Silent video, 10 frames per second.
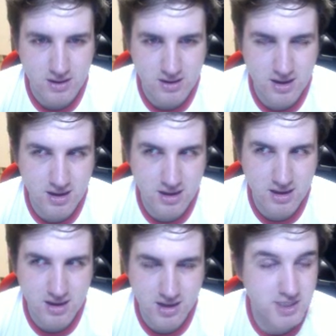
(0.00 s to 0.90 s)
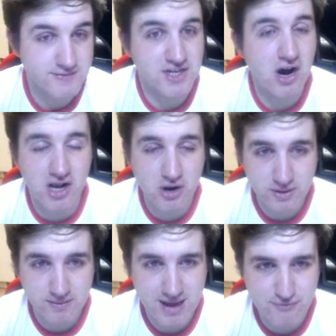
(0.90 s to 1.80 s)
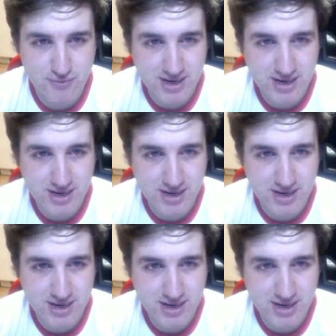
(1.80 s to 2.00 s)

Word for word: because uh, of Thiago at right